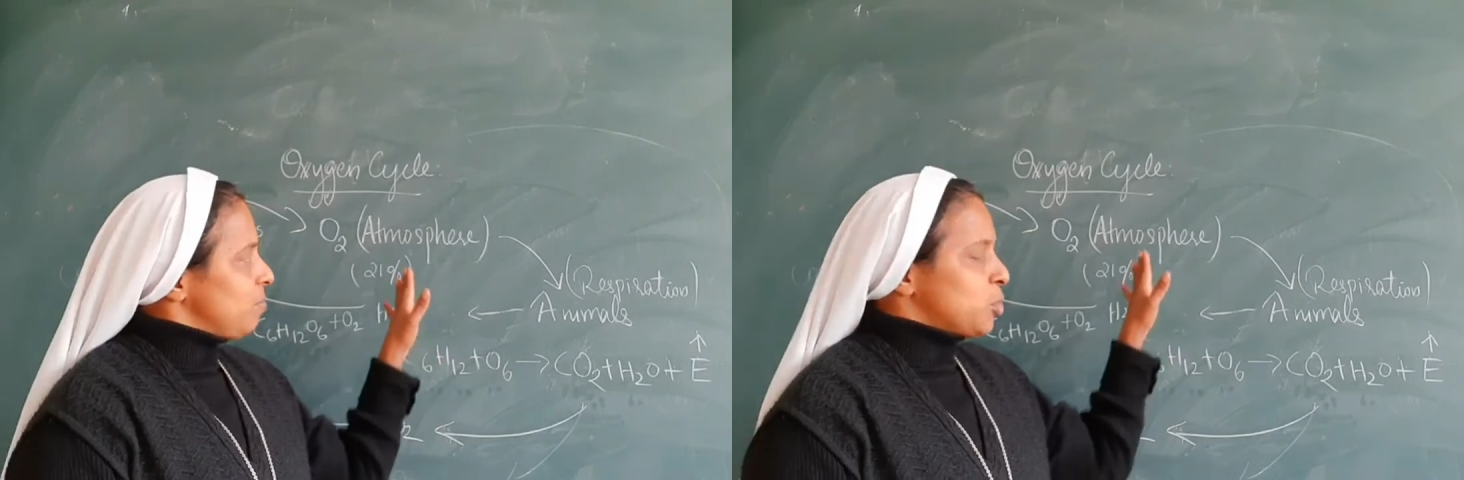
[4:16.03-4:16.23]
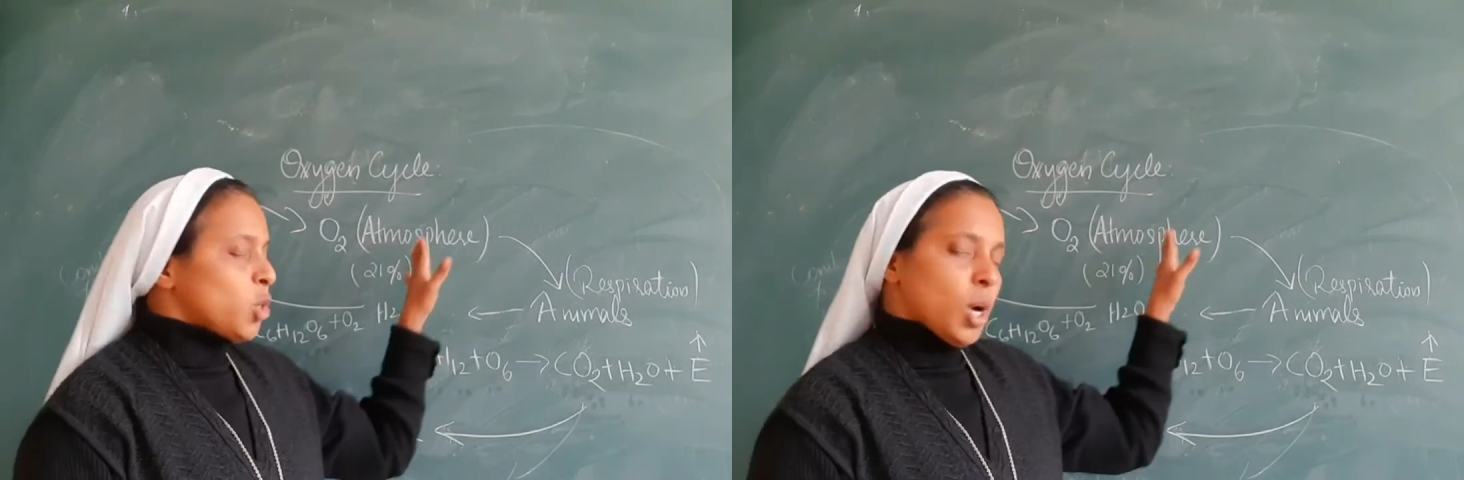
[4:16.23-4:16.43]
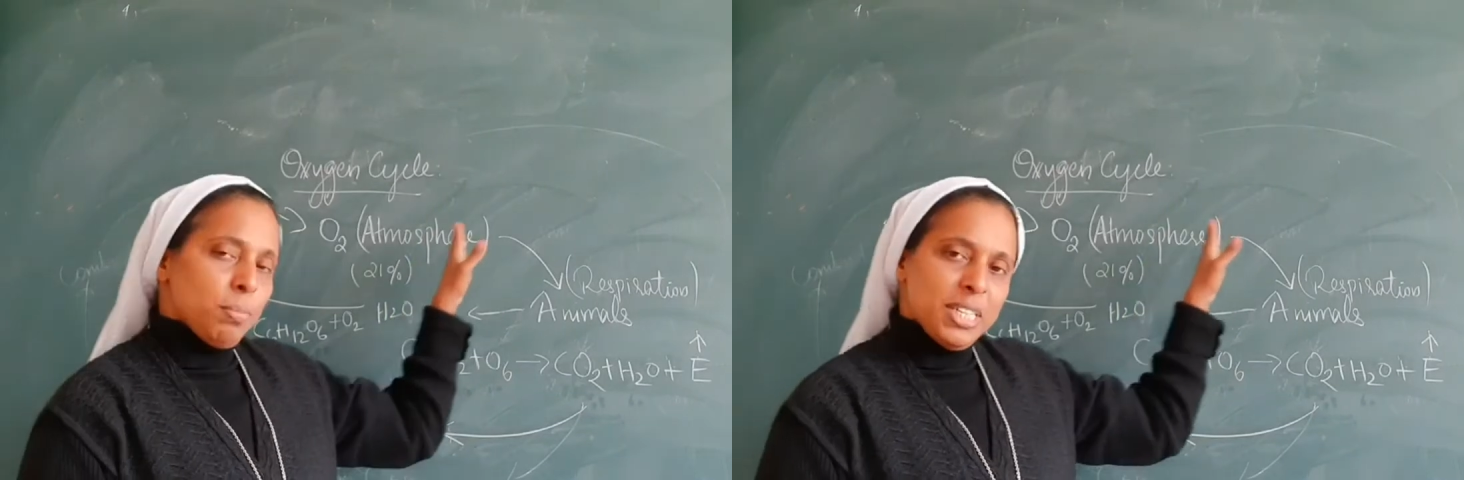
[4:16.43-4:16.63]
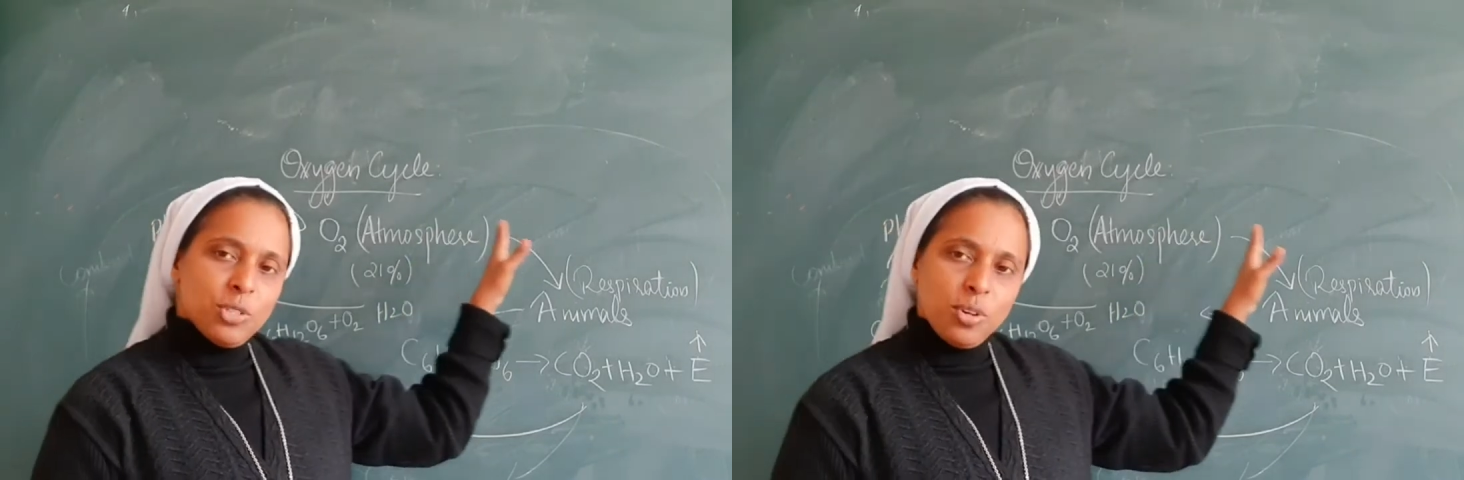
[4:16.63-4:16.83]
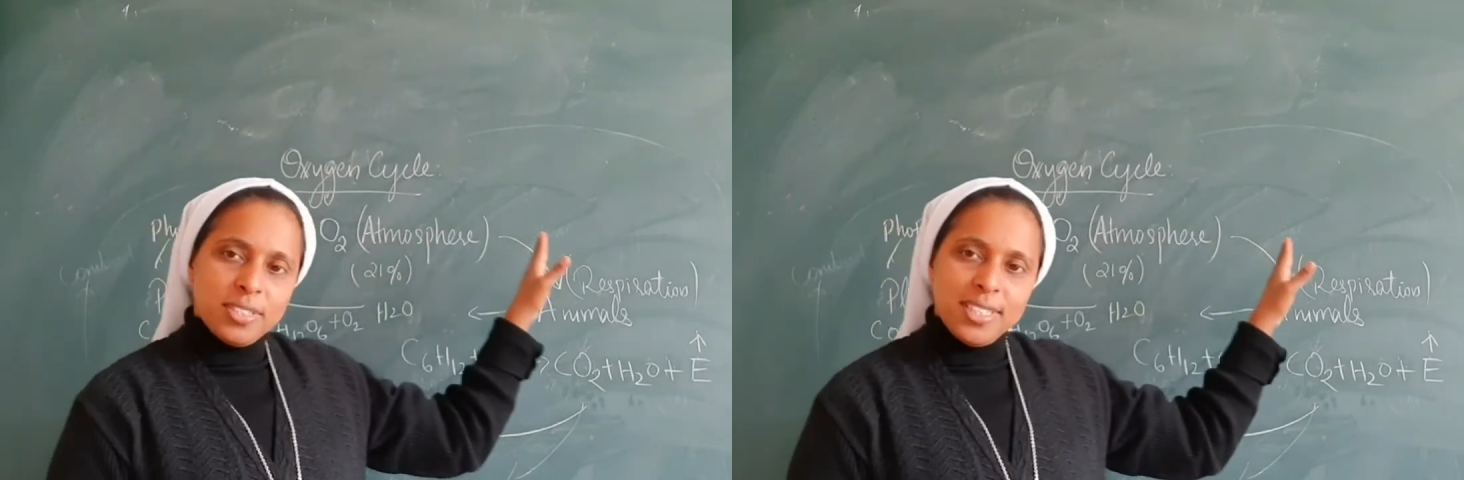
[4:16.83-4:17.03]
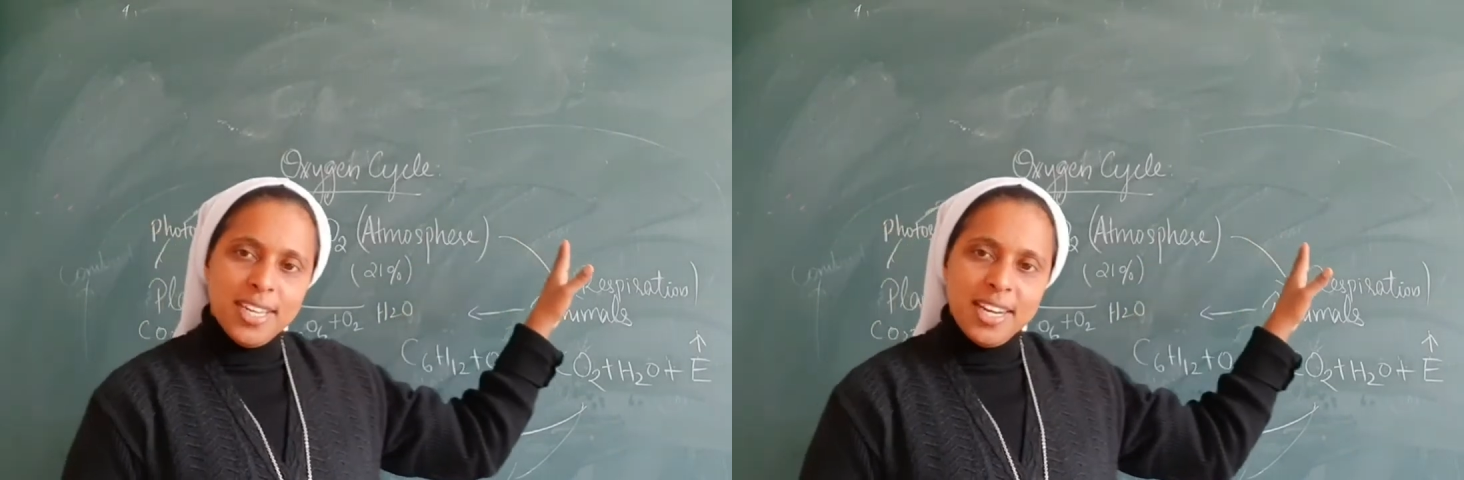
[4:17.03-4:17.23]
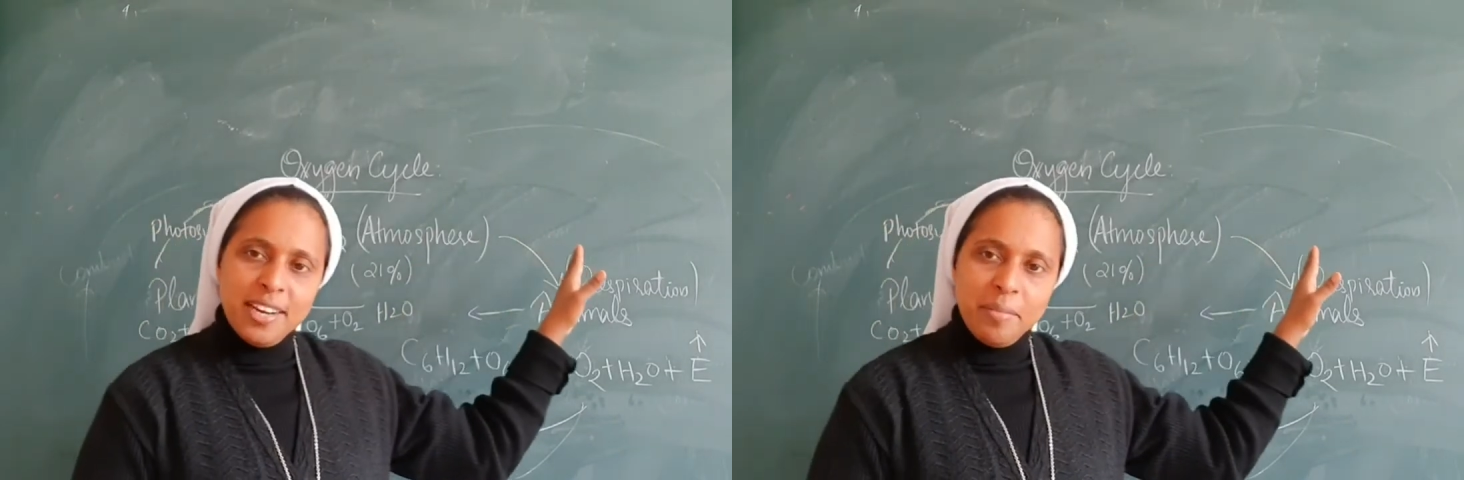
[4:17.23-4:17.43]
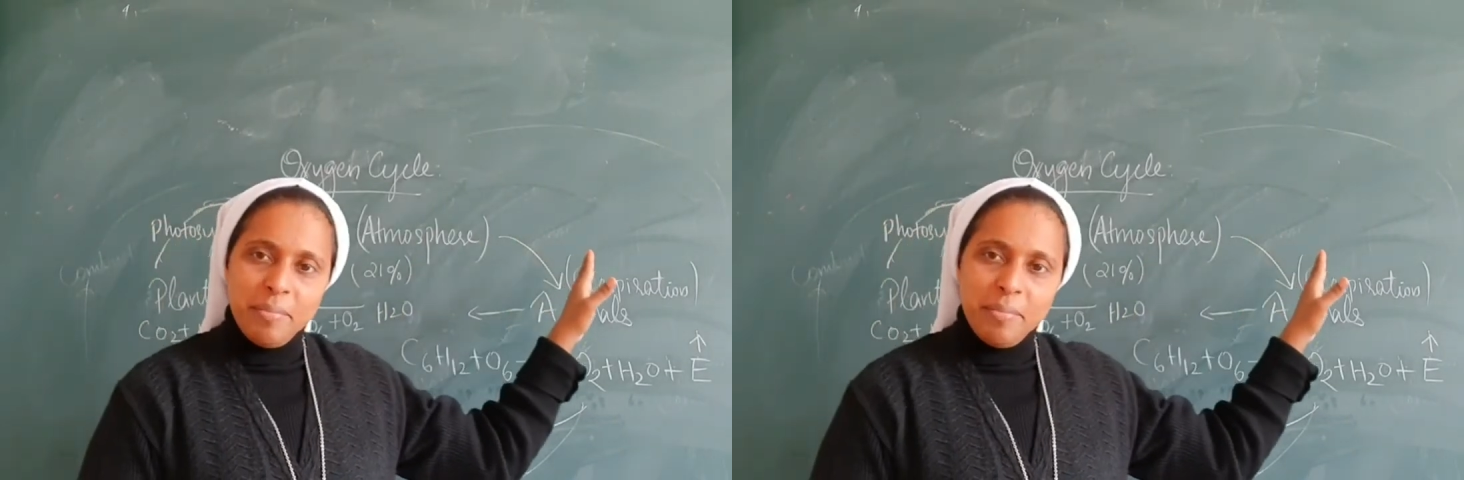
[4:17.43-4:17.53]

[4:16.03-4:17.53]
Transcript: absorb this oxygen?